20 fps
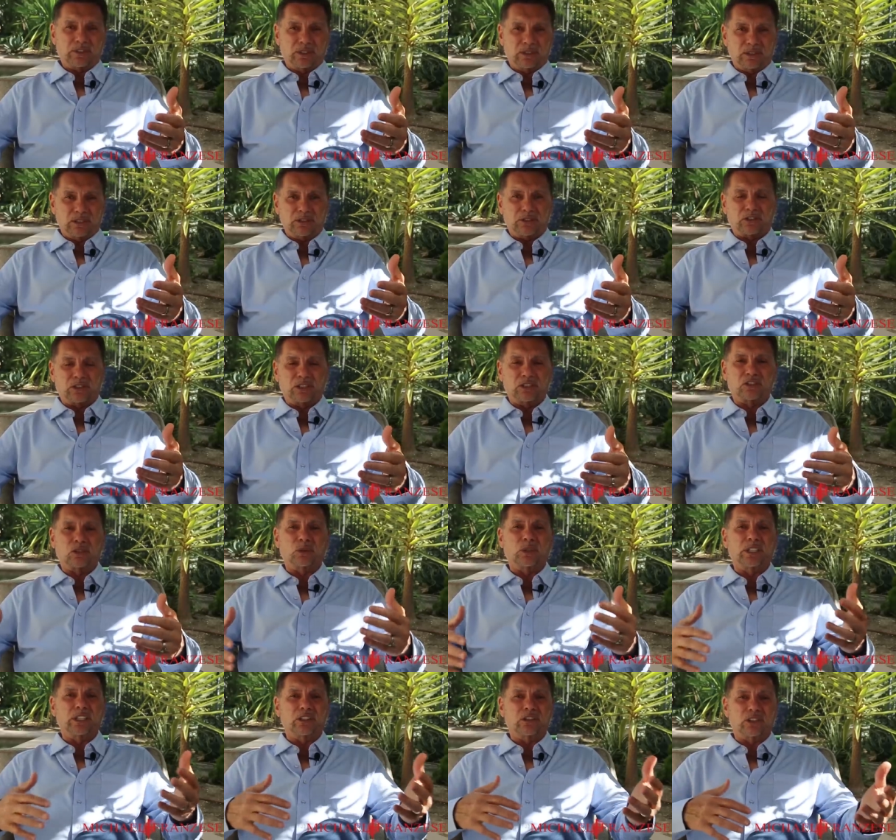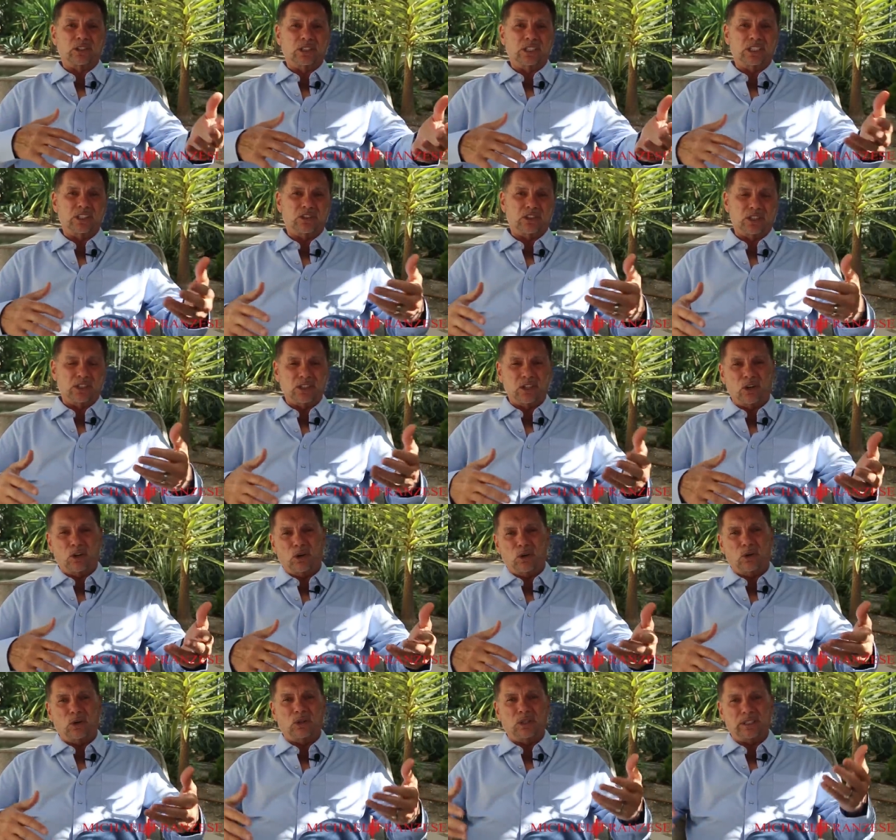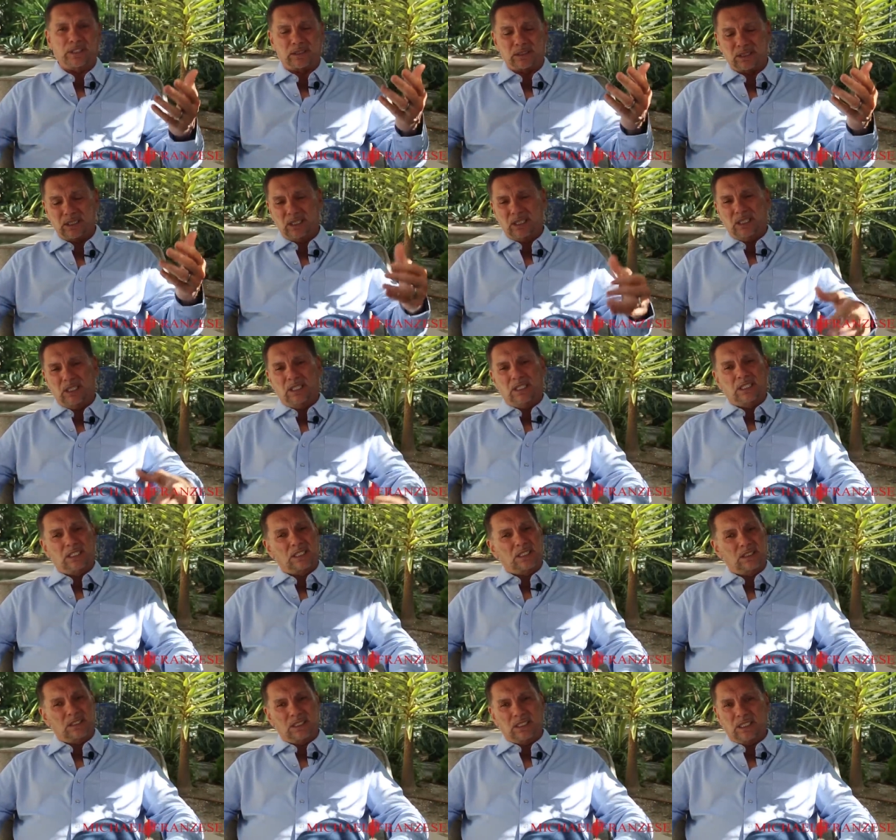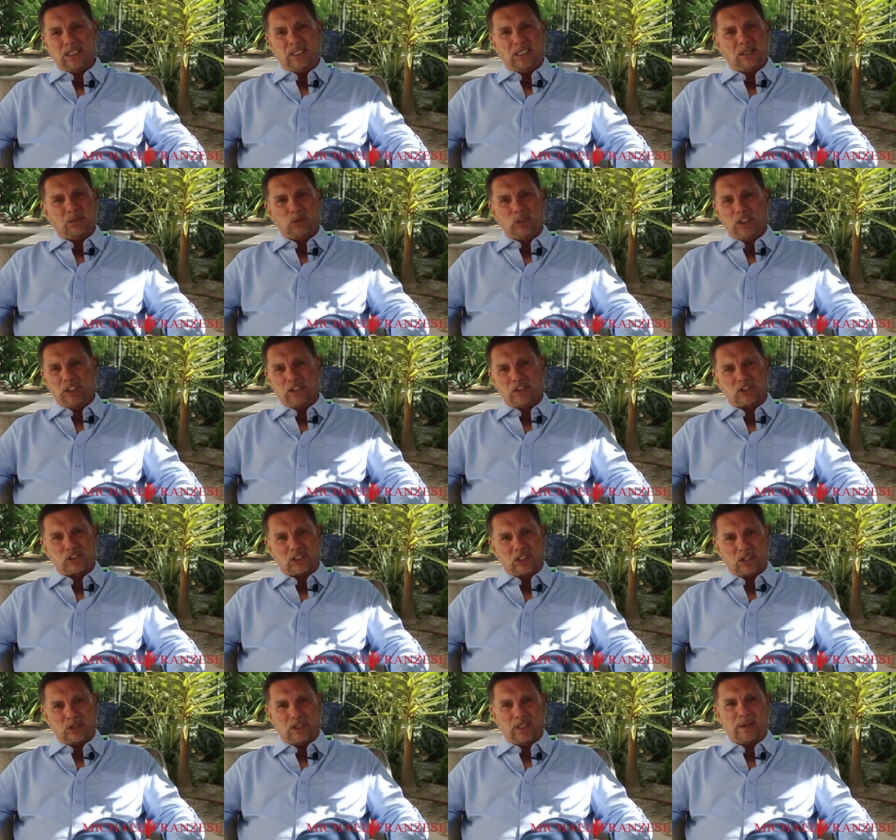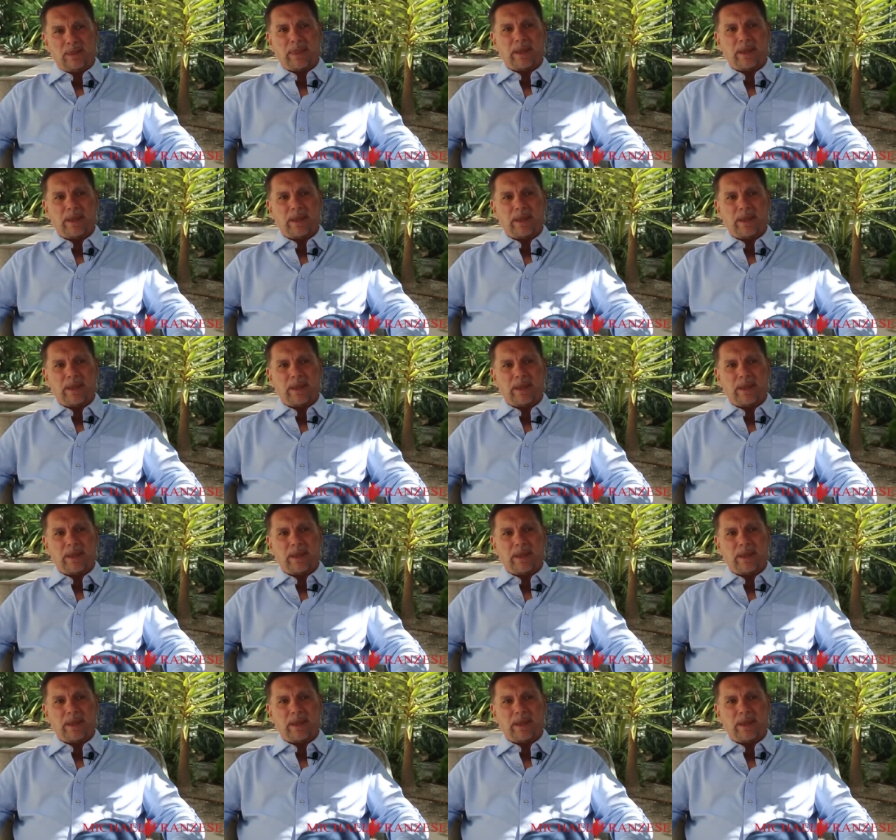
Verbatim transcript: in a little situation. He's in the hole, and you know, I- I'm really sorry."